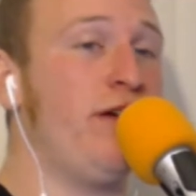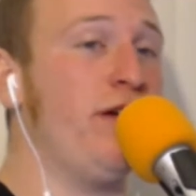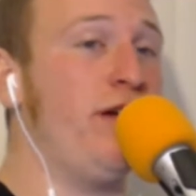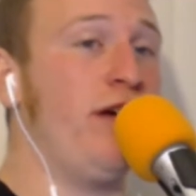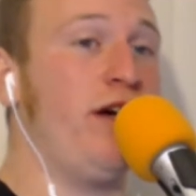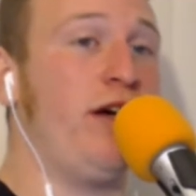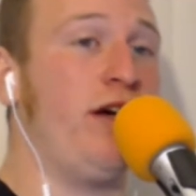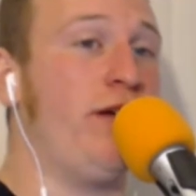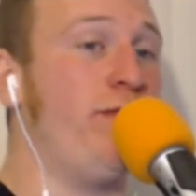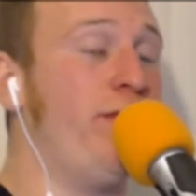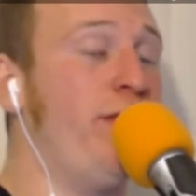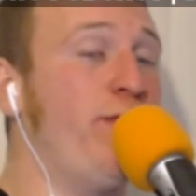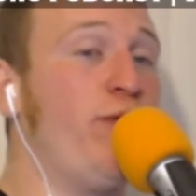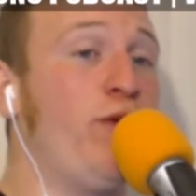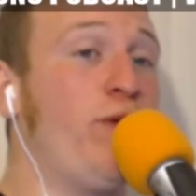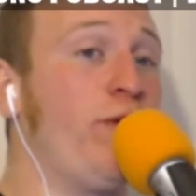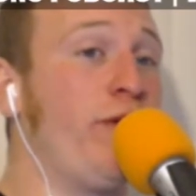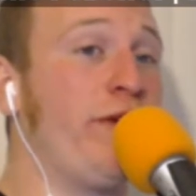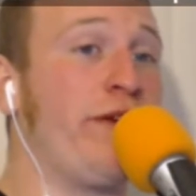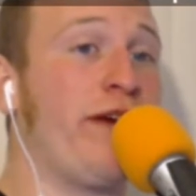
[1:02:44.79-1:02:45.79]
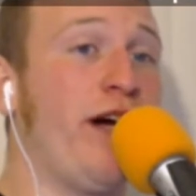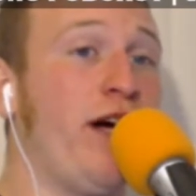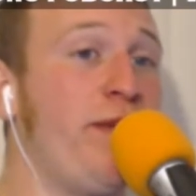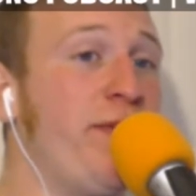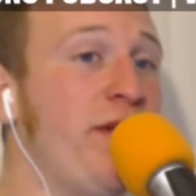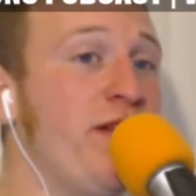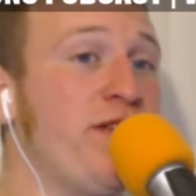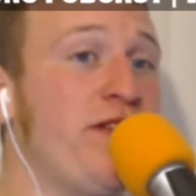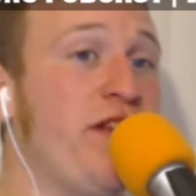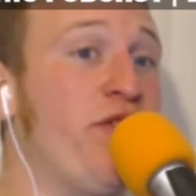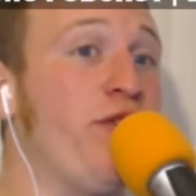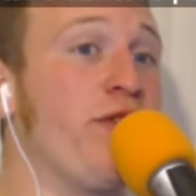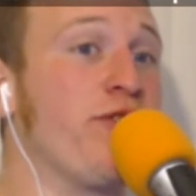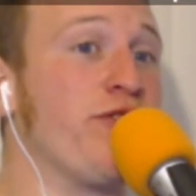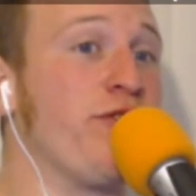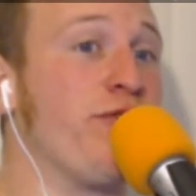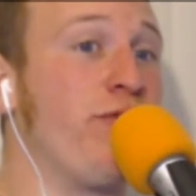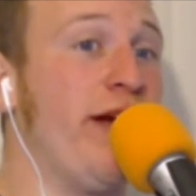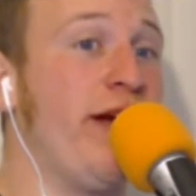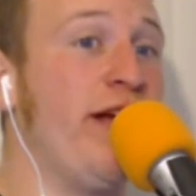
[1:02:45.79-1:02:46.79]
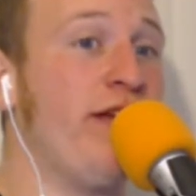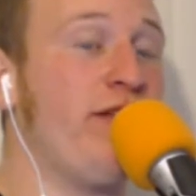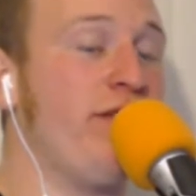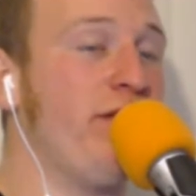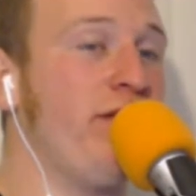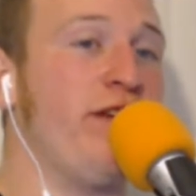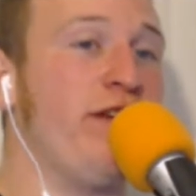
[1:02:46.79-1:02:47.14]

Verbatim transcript: uh, and people order copies, it looks great,